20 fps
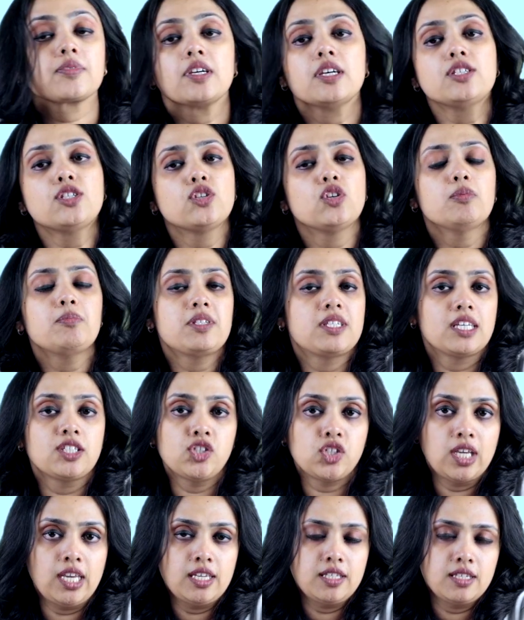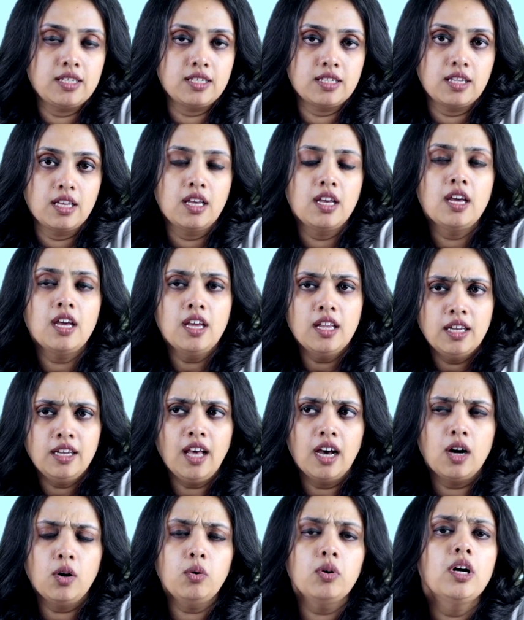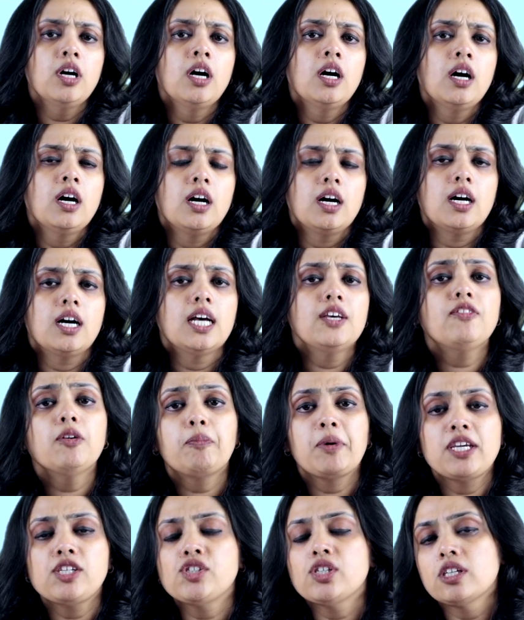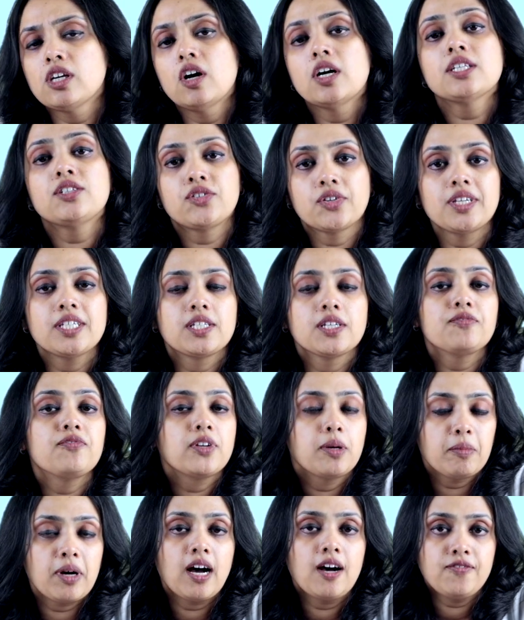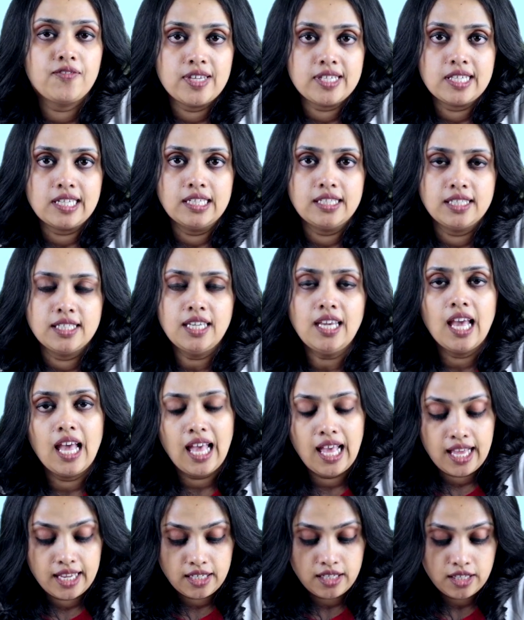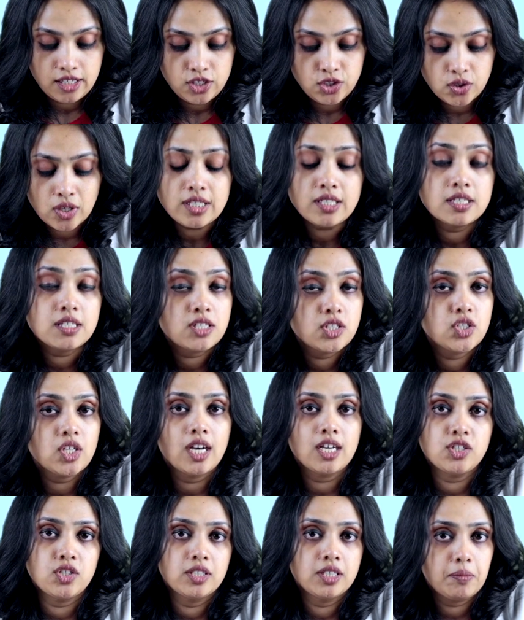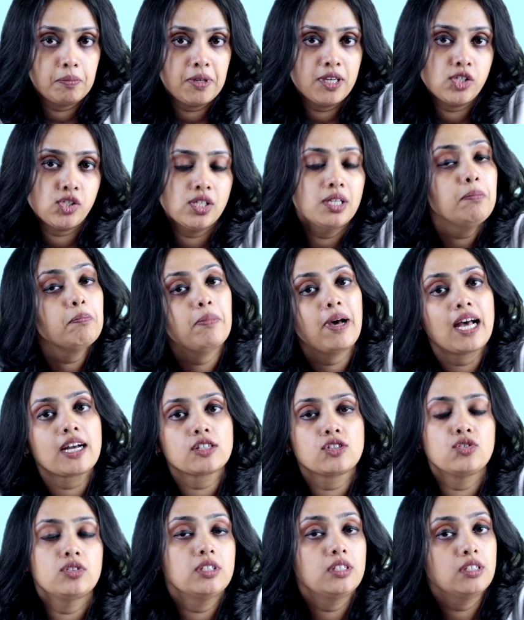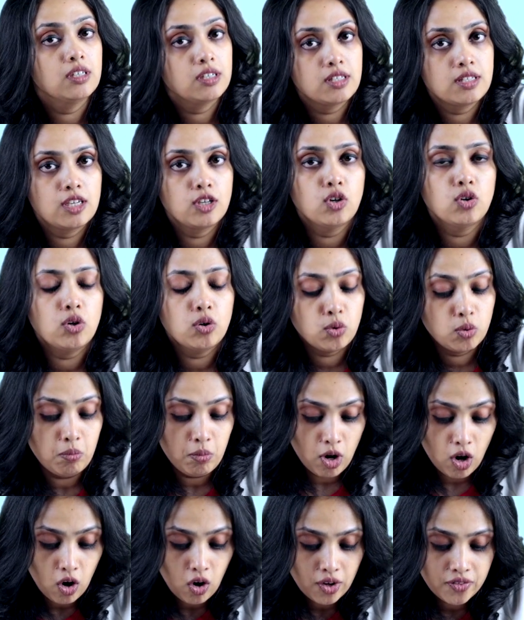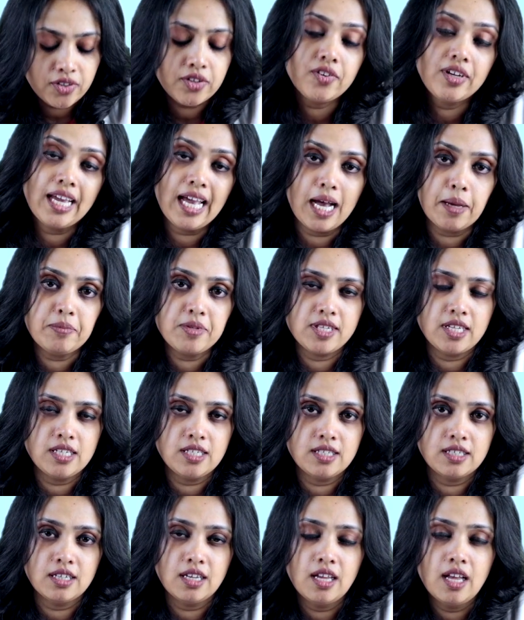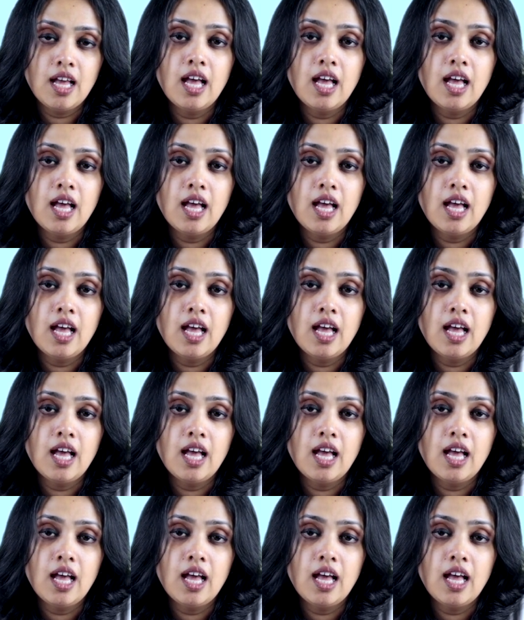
assume such cases. Now, if a patient got treated from our facility and you are discharging the patient back to the nursing home or the rehab center,